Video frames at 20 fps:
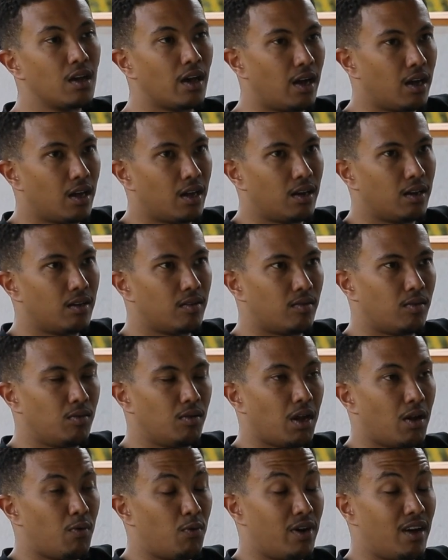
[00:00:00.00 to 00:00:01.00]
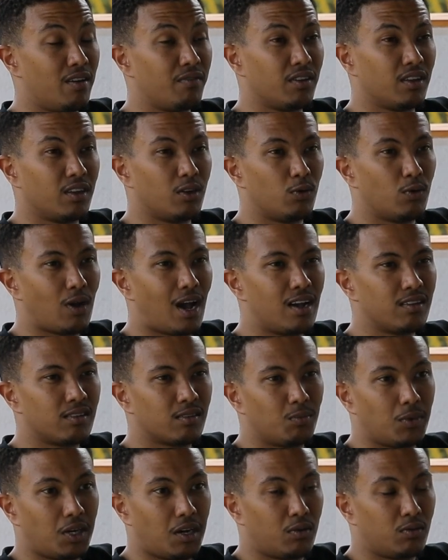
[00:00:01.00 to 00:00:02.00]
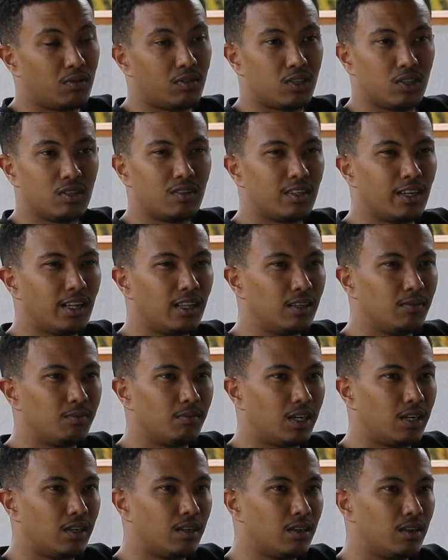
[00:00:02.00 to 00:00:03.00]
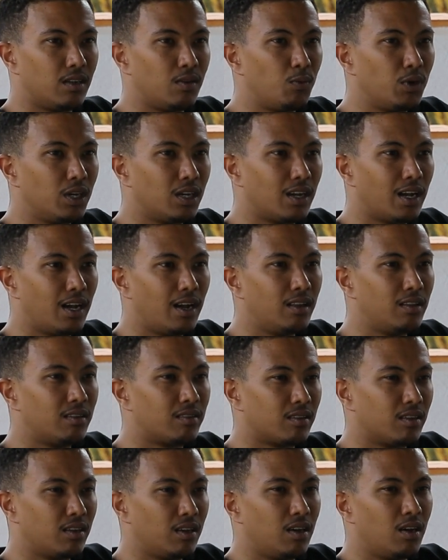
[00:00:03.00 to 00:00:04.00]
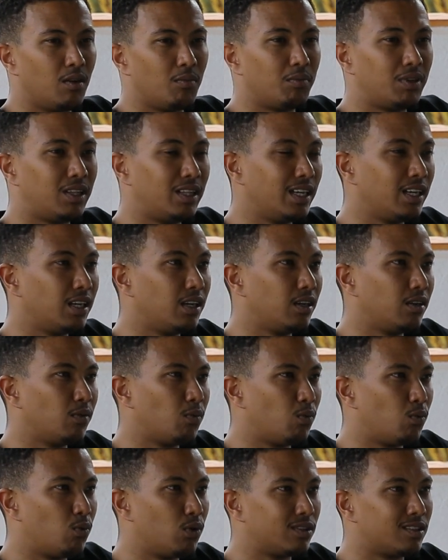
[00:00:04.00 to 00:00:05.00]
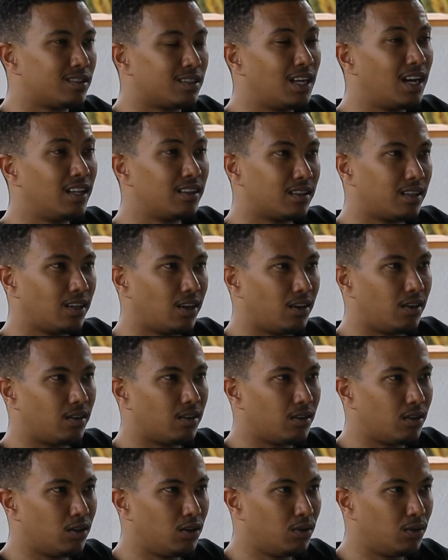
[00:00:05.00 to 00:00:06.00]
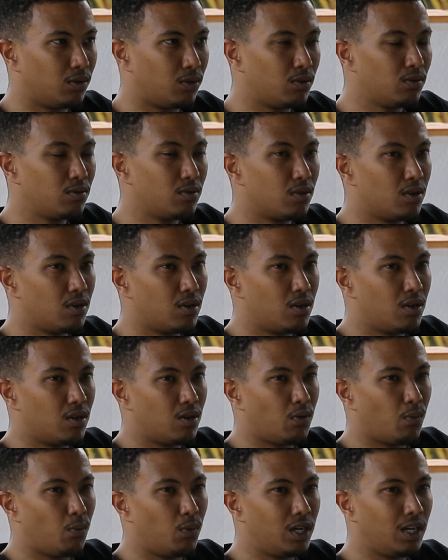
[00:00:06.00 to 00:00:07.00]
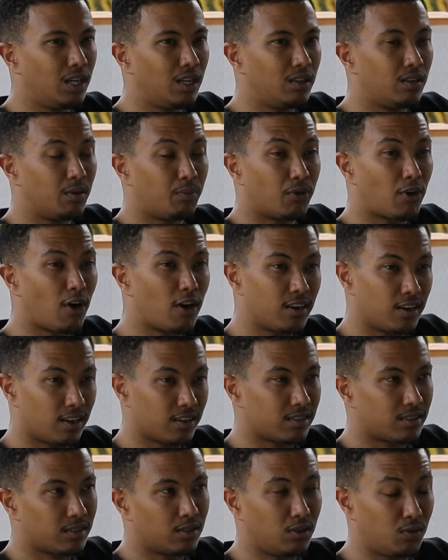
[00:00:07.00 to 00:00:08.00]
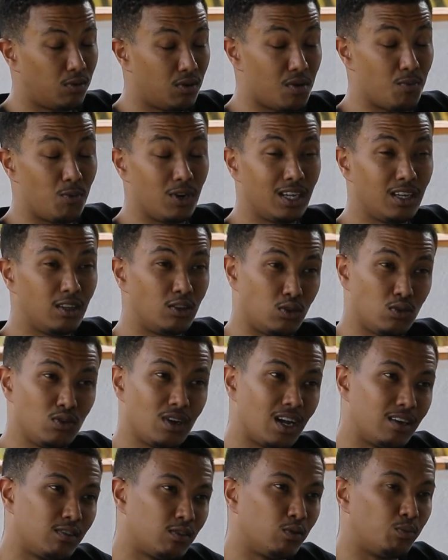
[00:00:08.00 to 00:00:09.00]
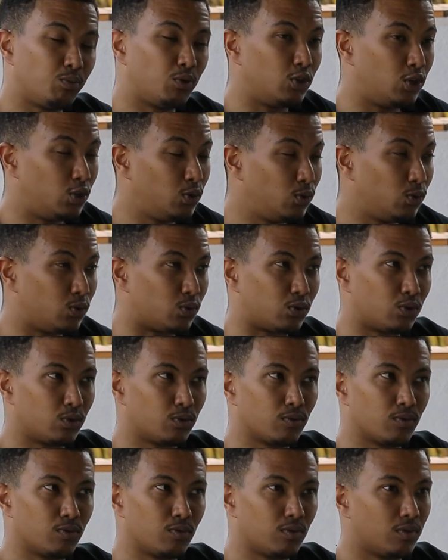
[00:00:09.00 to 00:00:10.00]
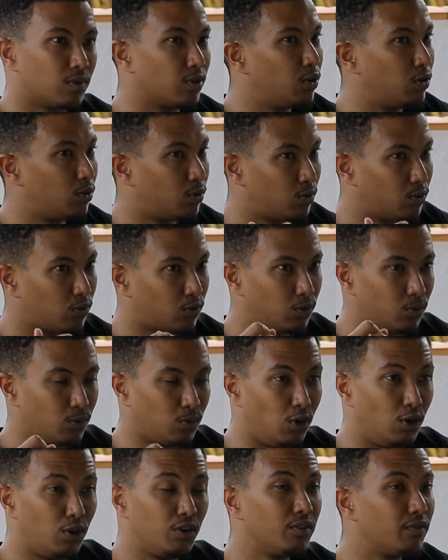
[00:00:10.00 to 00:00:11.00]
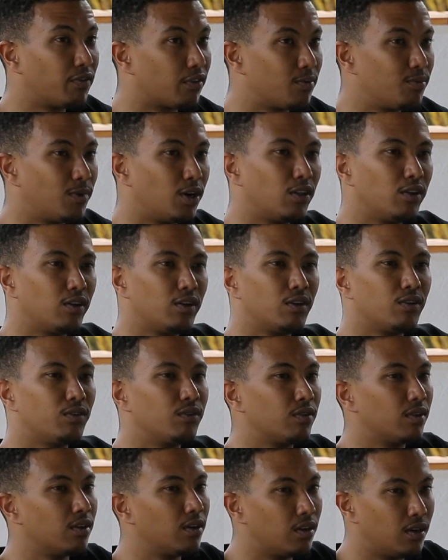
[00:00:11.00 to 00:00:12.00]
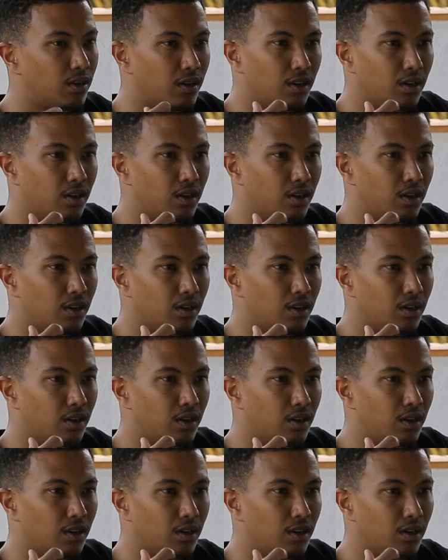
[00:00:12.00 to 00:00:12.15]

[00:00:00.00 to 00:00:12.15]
And whenever they would ask me, I'll just tell them, man, we can't play what's not there, you know? We need the products. We need you guys to produce, you know, to learn from others. Yeah.